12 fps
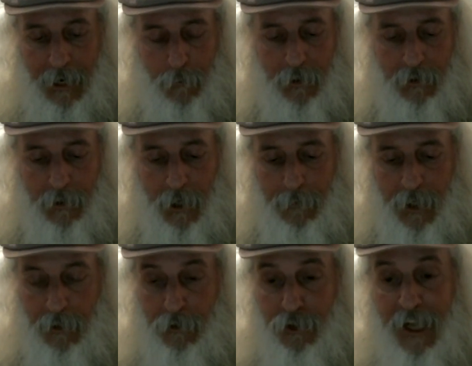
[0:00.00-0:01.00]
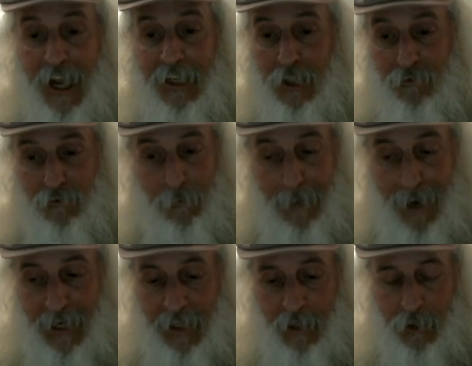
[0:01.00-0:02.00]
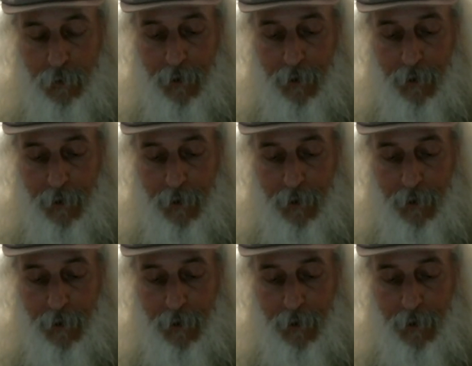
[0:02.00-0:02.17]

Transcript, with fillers: wouldn't come to understand this for many years.